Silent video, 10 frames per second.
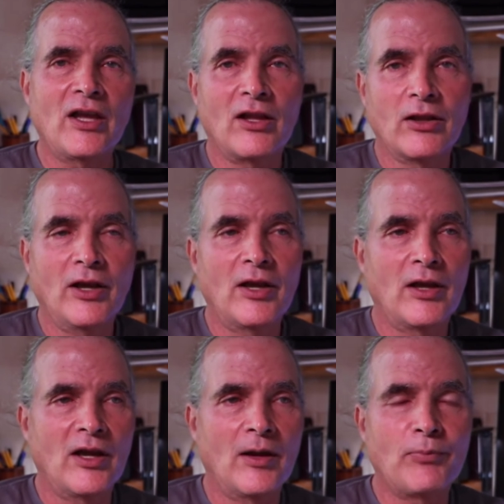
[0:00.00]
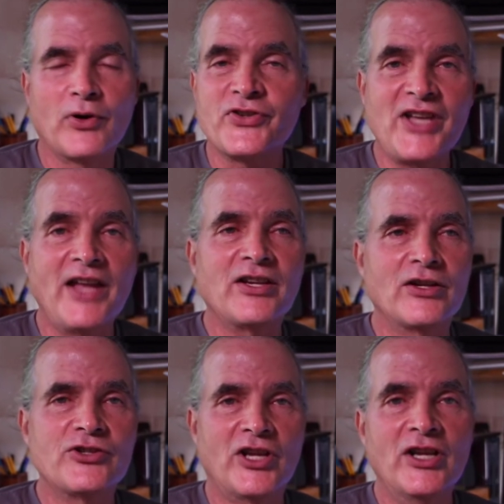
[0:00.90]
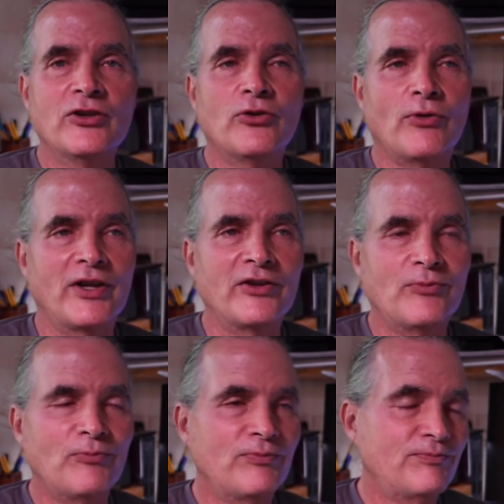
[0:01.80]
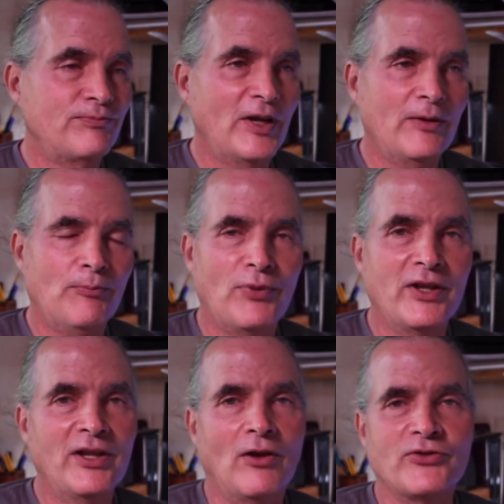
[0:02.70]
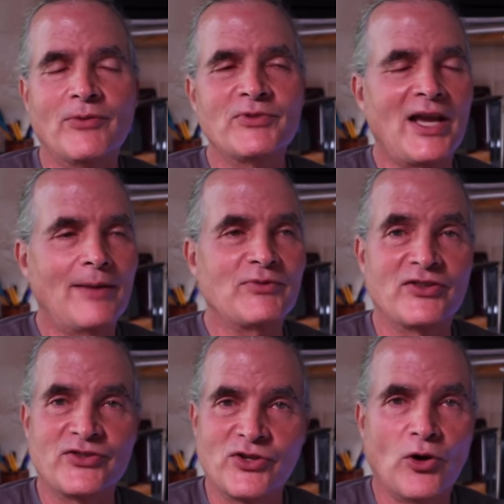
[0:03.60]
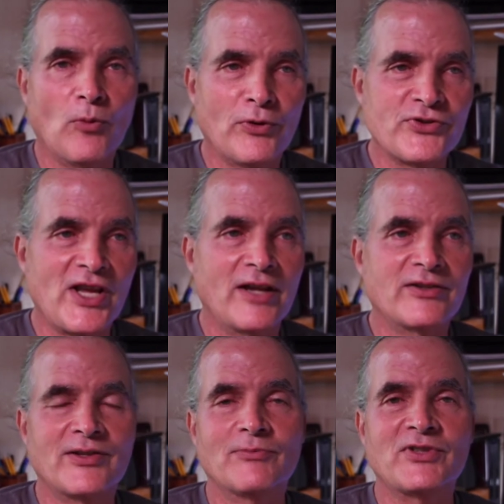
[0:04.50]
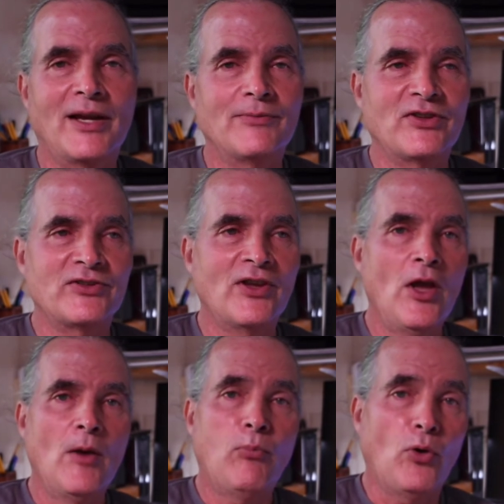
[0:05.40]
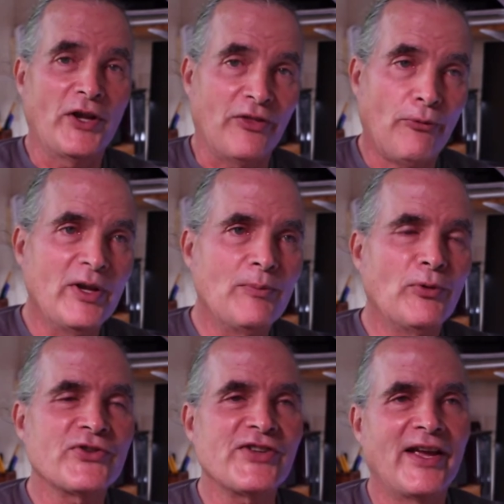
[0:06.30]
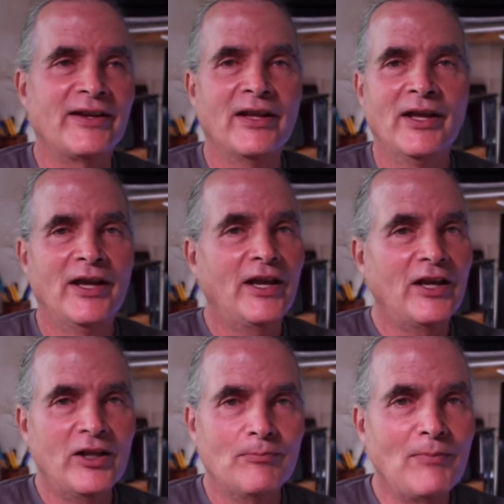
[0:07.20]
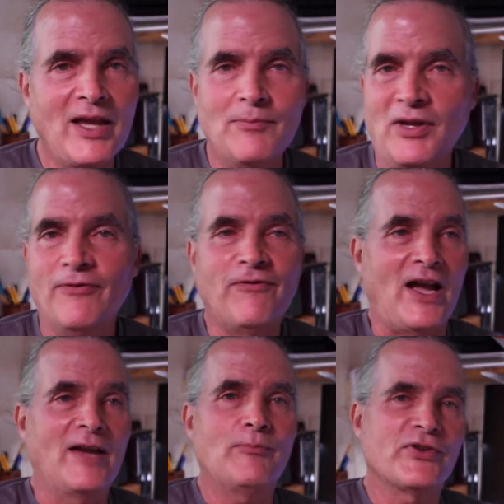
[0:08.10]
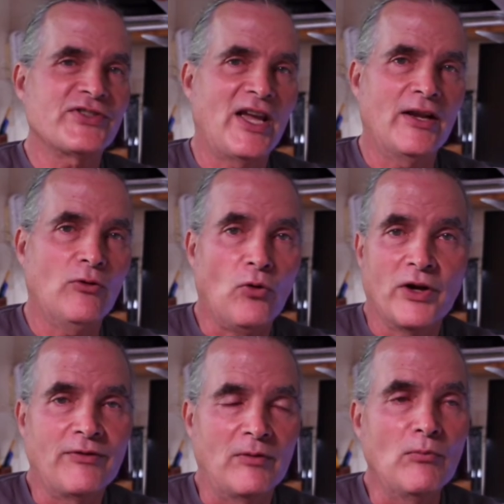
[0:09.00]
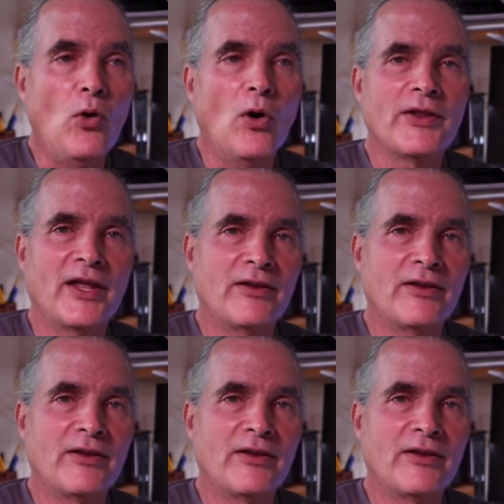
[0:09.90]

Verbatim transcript: a, a, a percentage increase, you know, sometimes it's zero percent, sometimes it's zero point three percent, it may be five percent or even more that